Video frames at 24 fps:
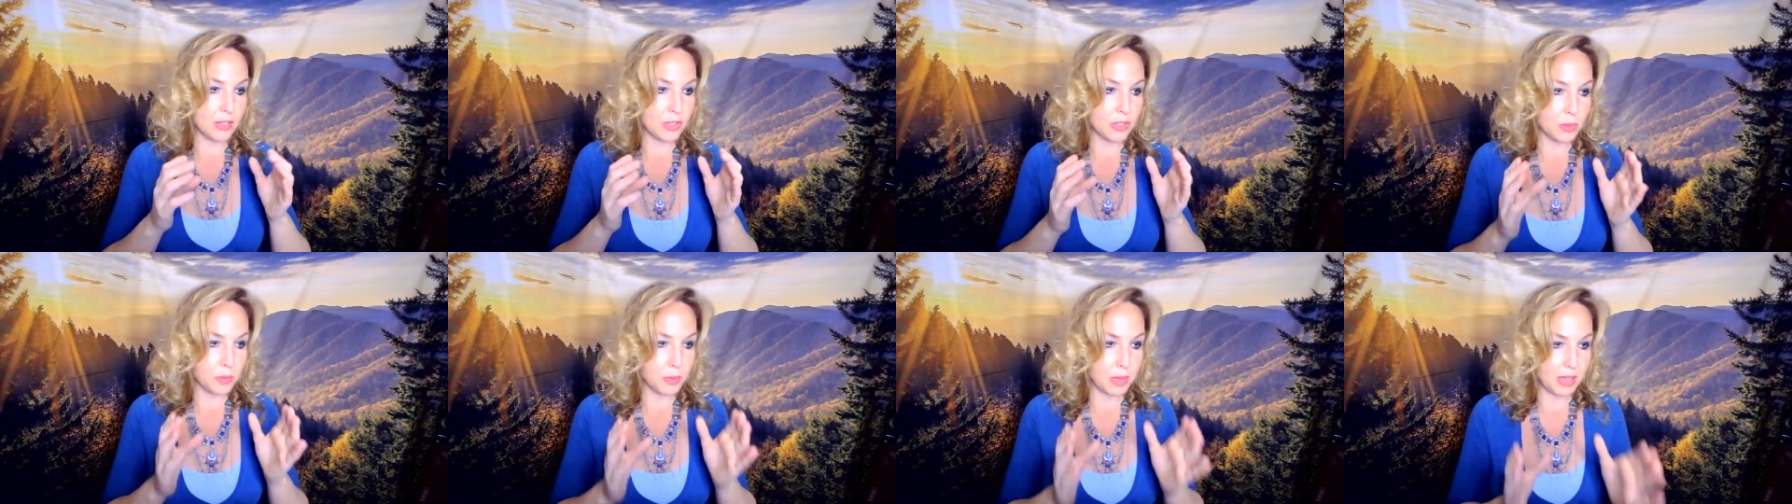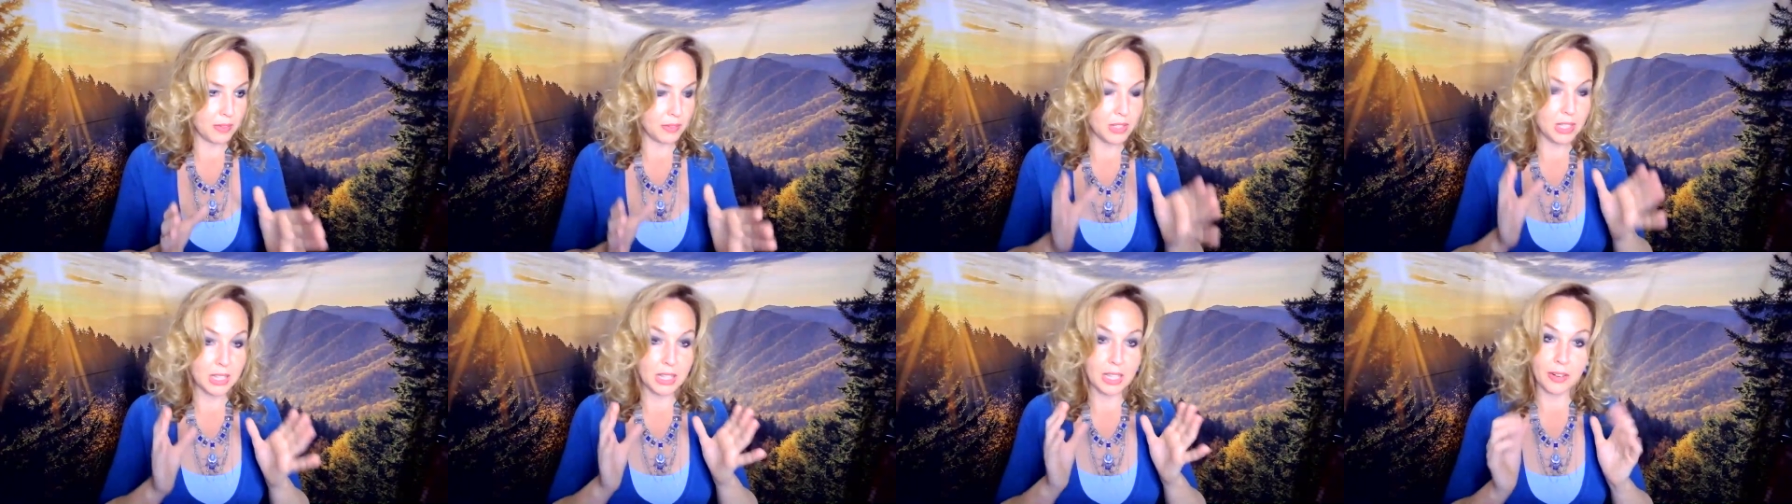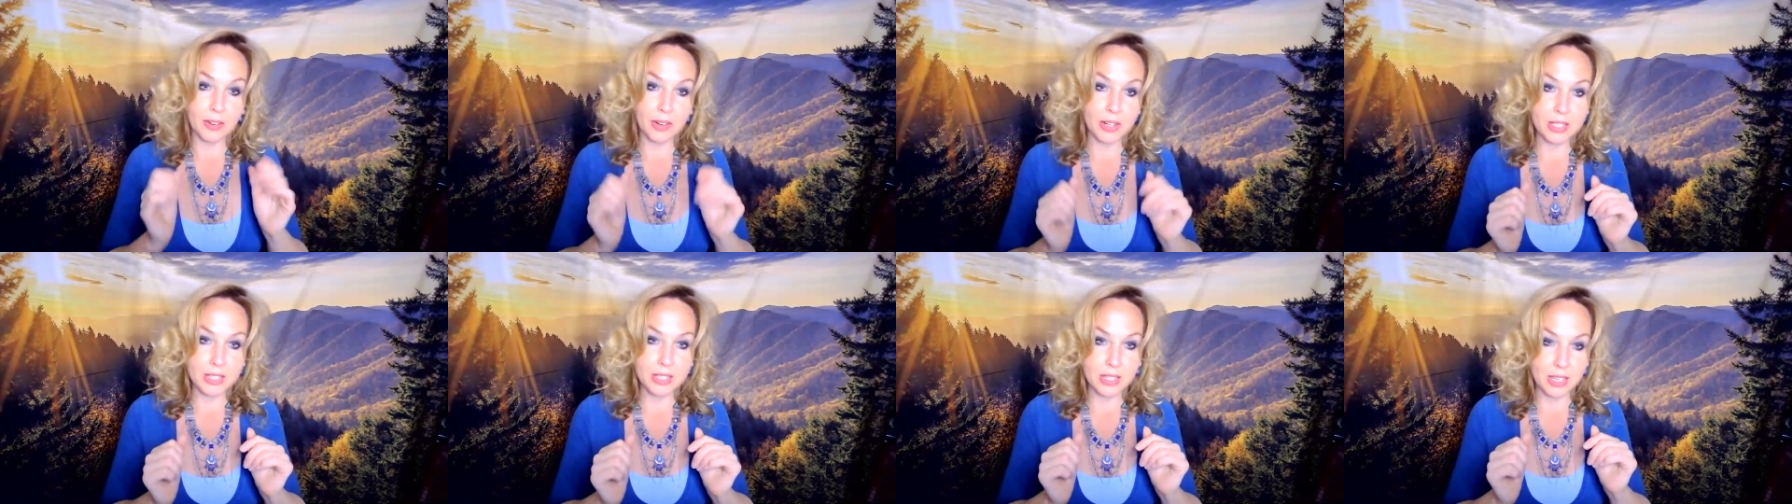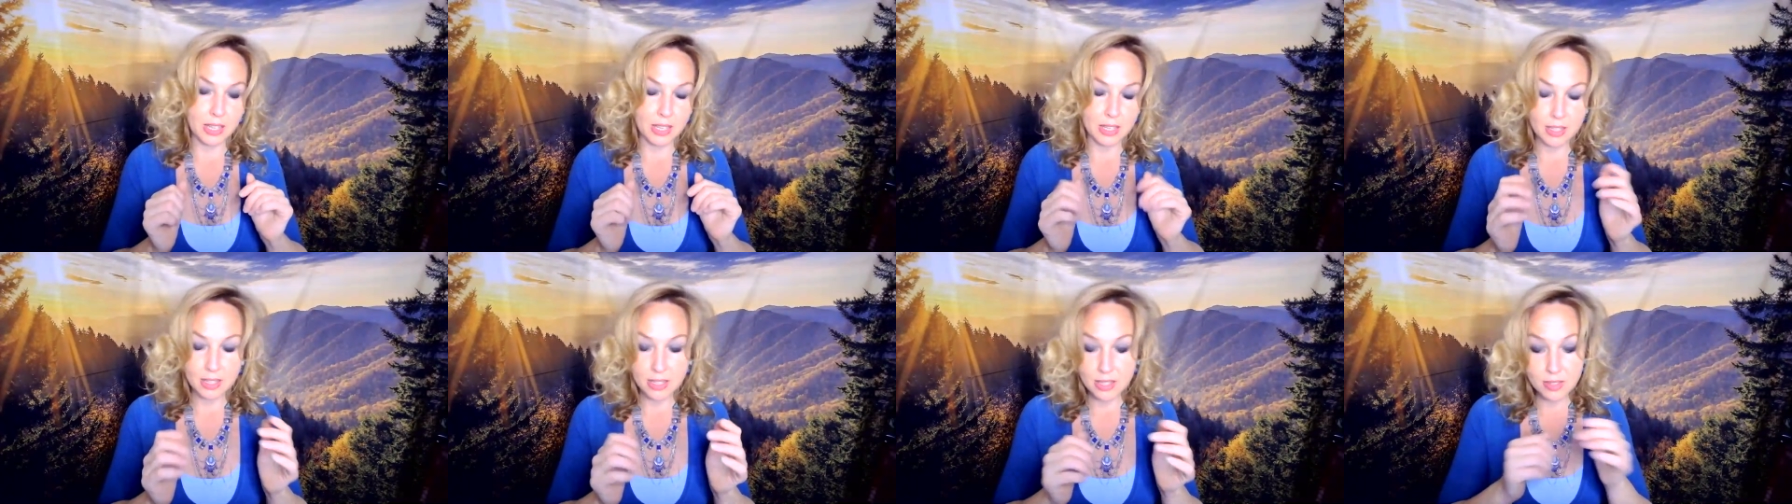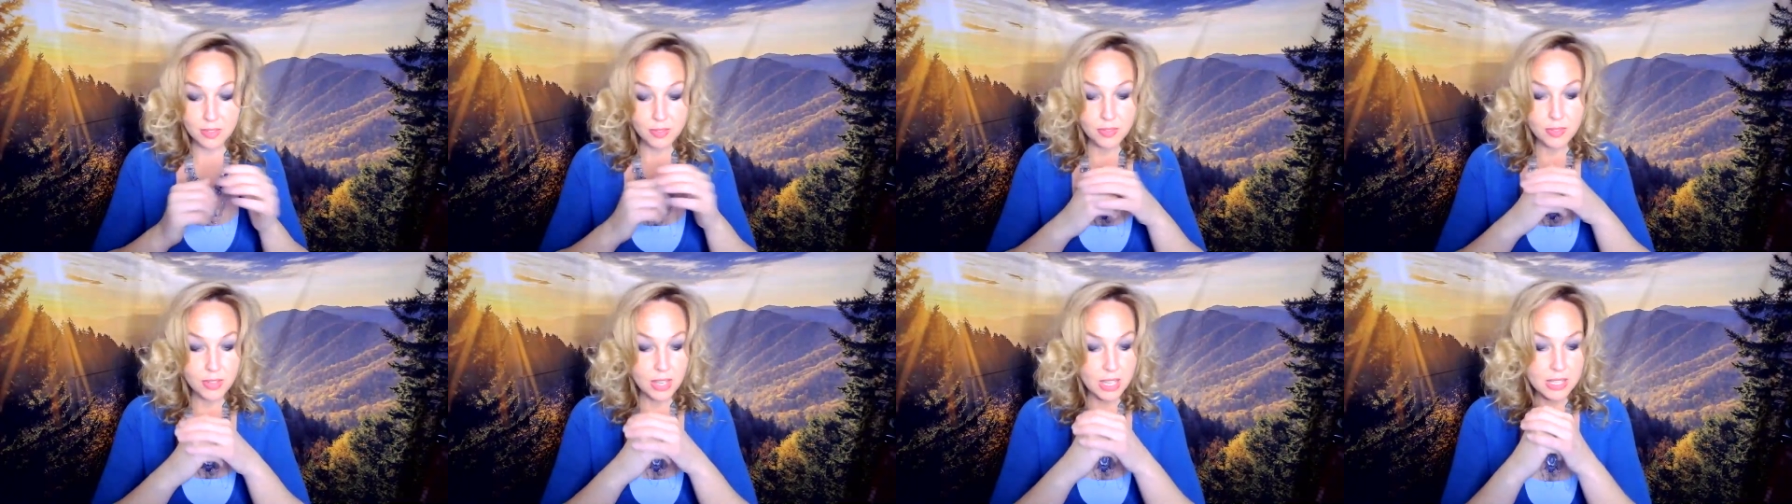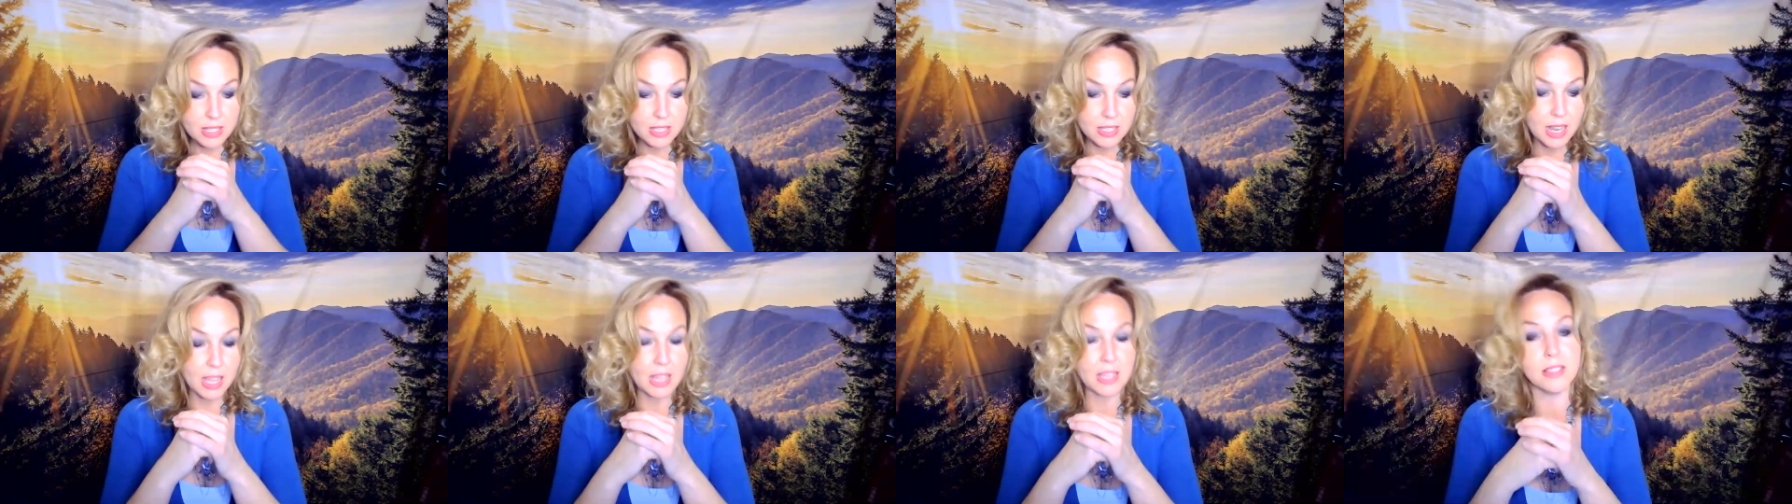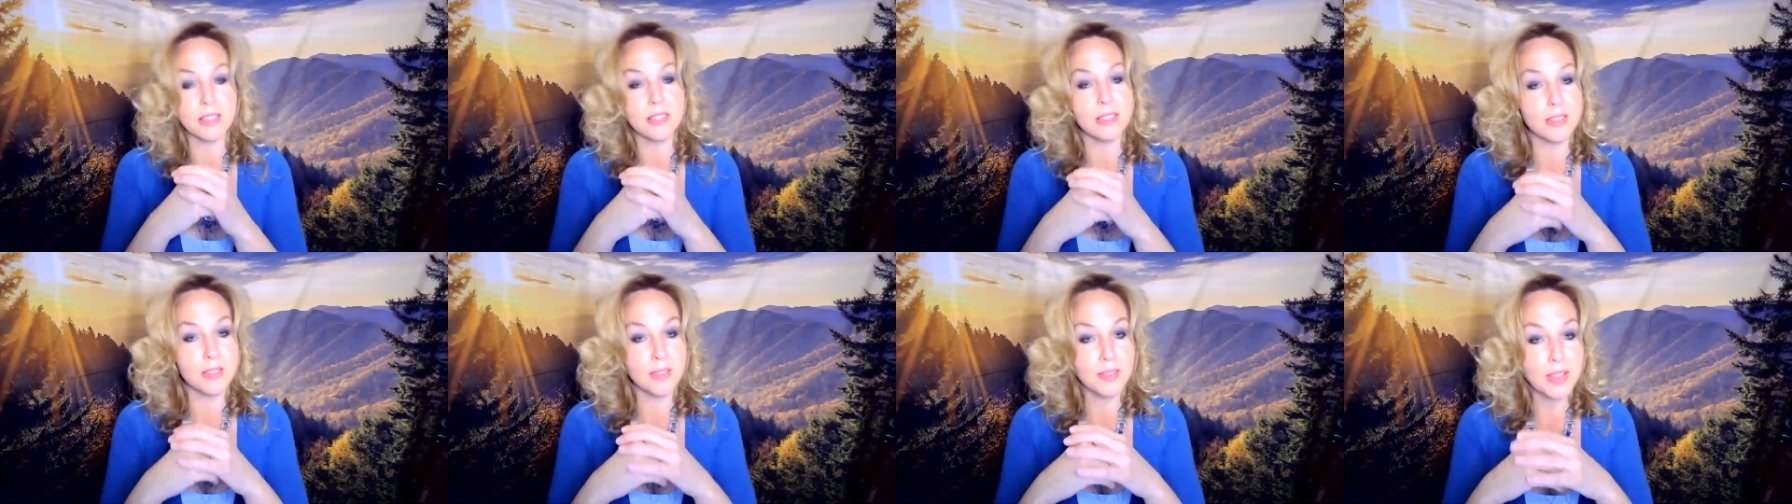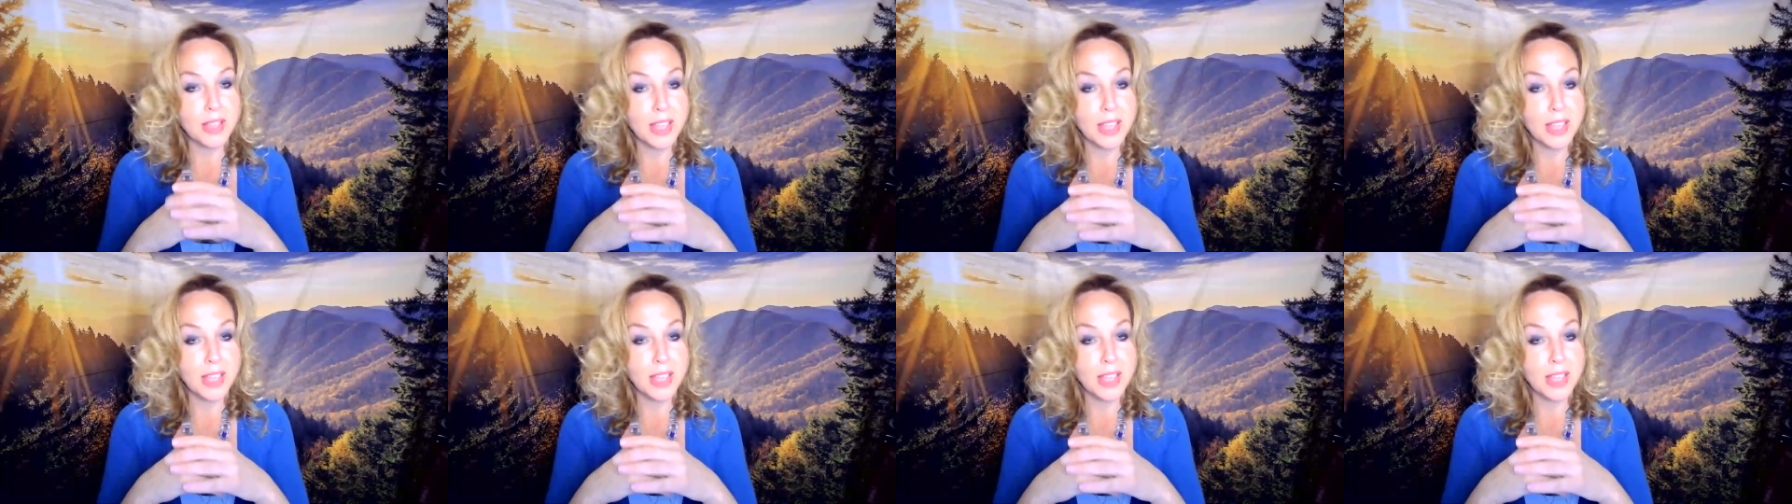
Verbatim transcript: so we have clarity. It's it's nice.